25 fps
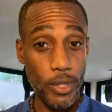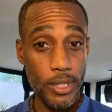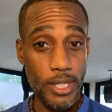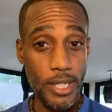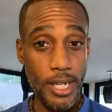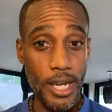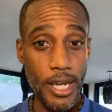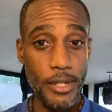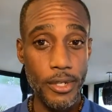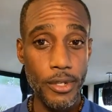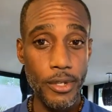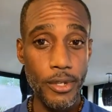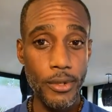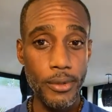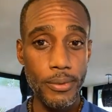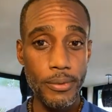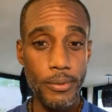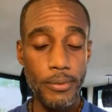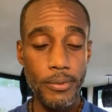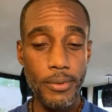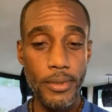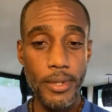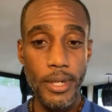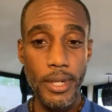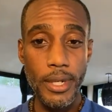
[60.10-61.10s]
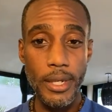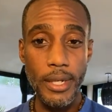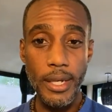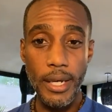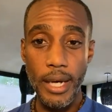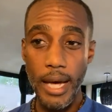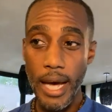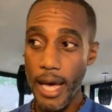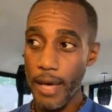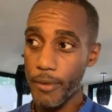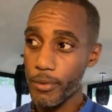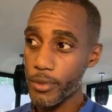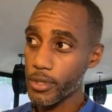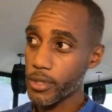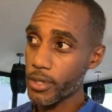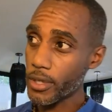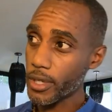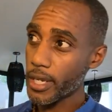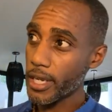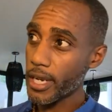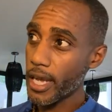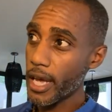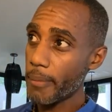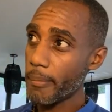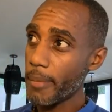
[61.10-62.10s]
did I do? I was
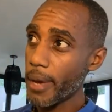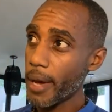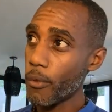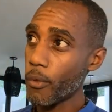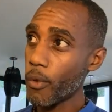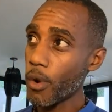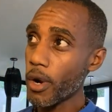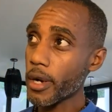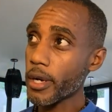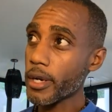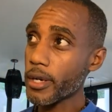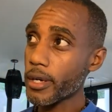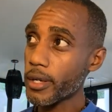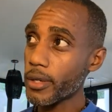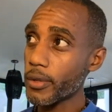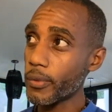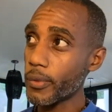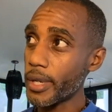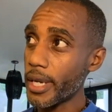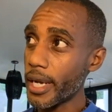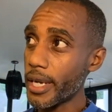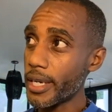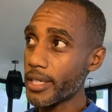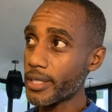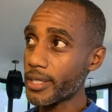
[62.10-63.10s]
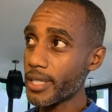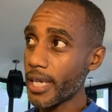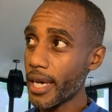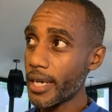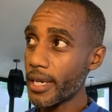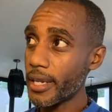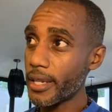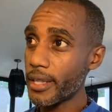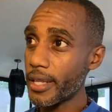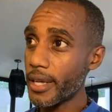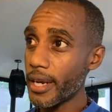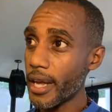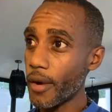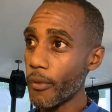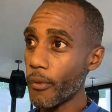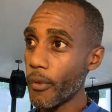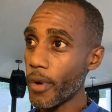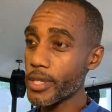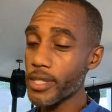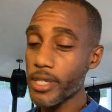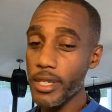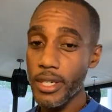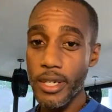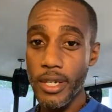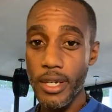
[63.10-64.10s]
looking at my work. When I decided that I
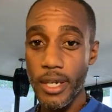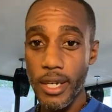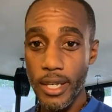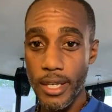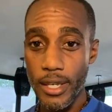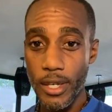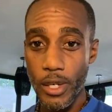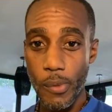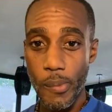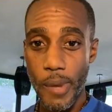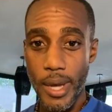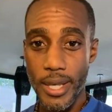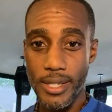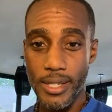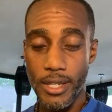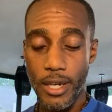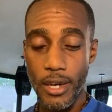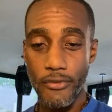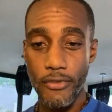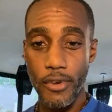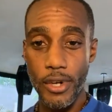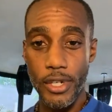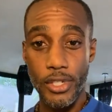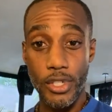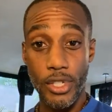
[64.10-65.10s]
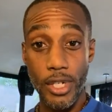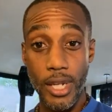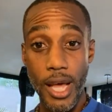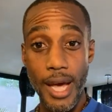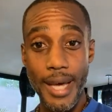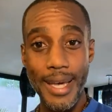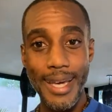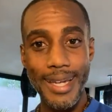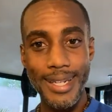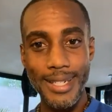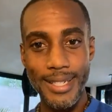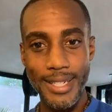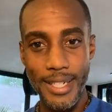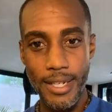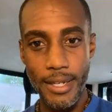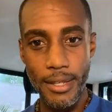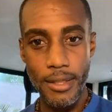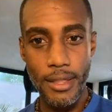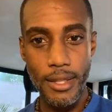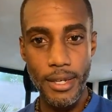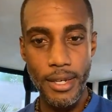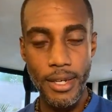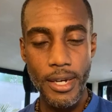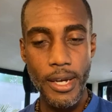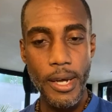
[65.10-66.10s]
wasn't going to kill myself on July 18th,
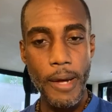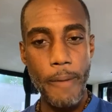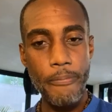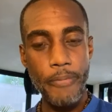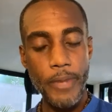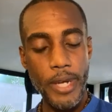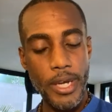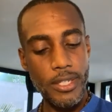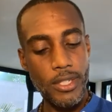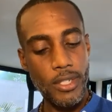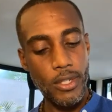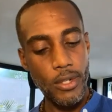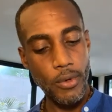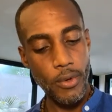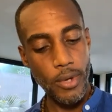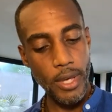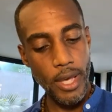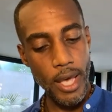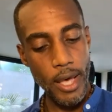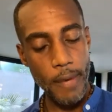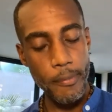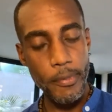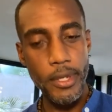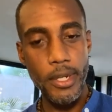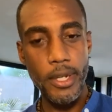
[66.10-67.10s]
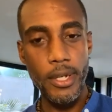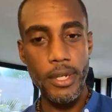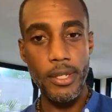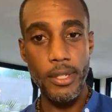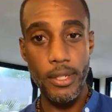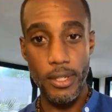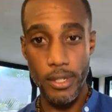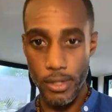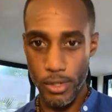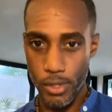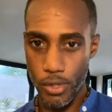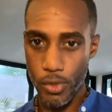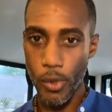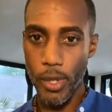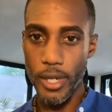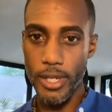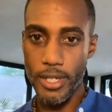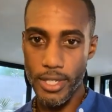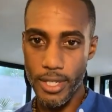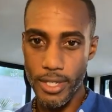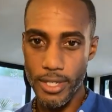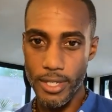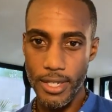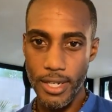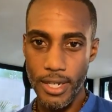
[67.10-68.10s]
I said, okay, in
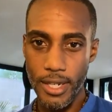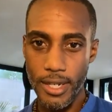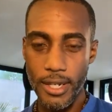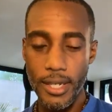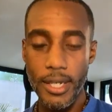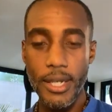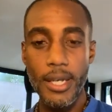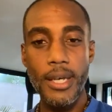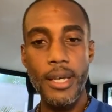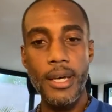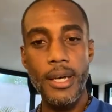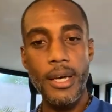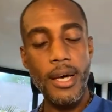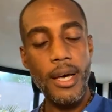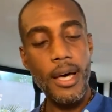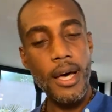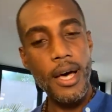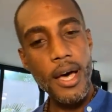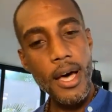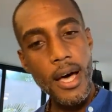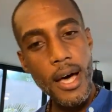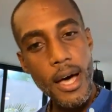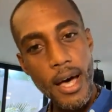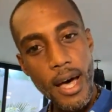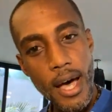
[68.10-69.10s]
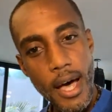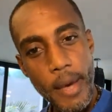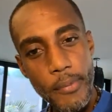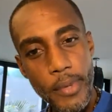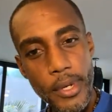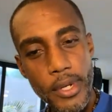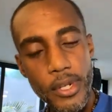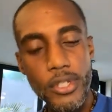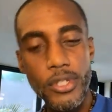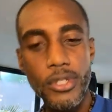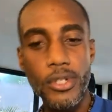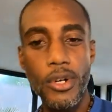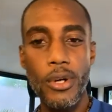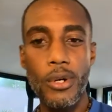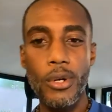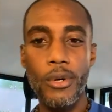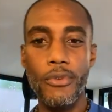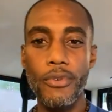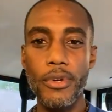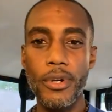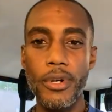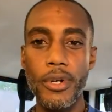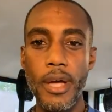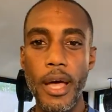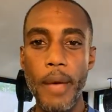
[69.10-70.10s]
2016, I'm going to start over.
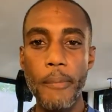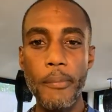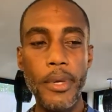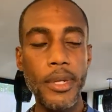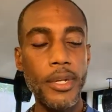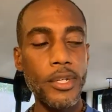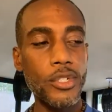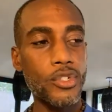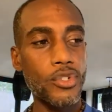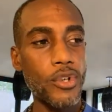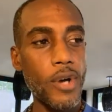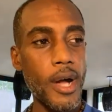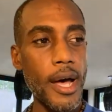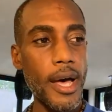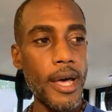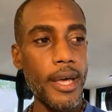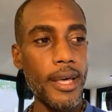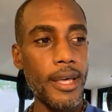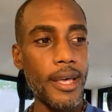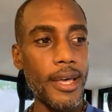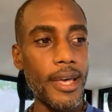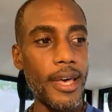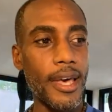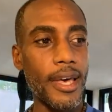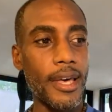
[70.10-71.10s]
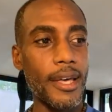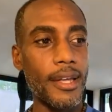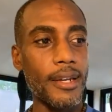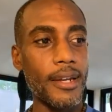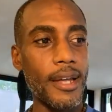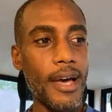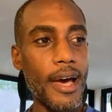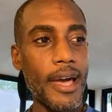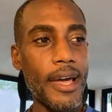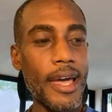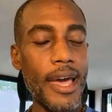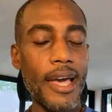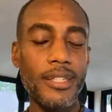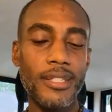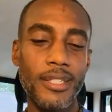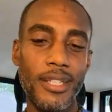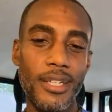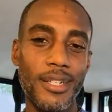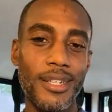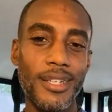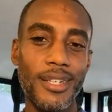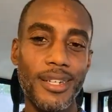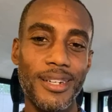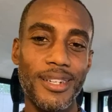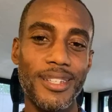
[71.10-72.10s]
I'm going to try. And I actually
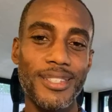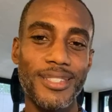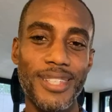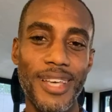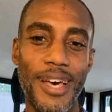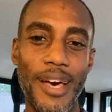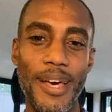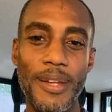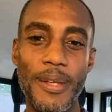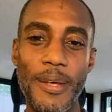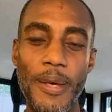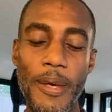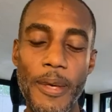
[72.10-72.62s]
didn't decide